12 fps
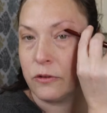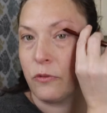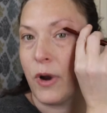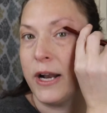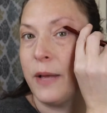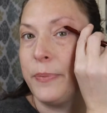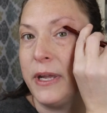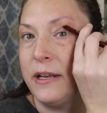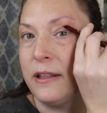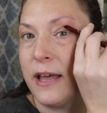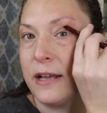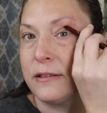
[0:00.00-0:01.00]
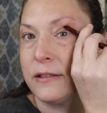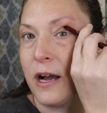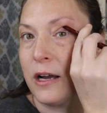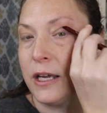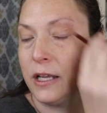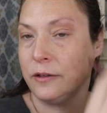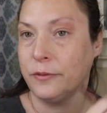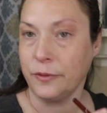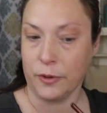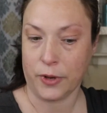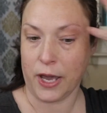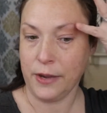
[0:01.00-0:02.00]
right up into that socket,
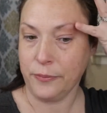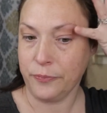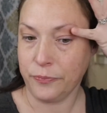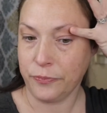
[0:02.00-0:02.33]
okay?